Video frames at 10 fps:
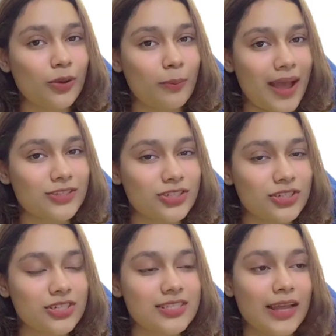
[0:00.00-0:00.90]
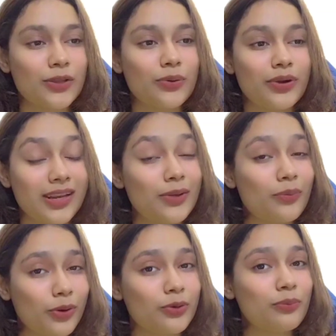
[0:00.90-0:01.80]
your bachelor's and you really
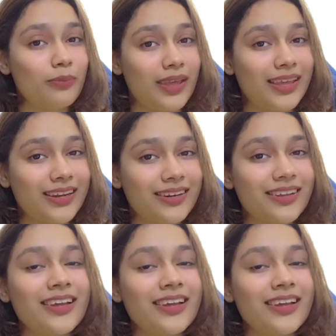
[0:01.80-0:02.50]
want to make it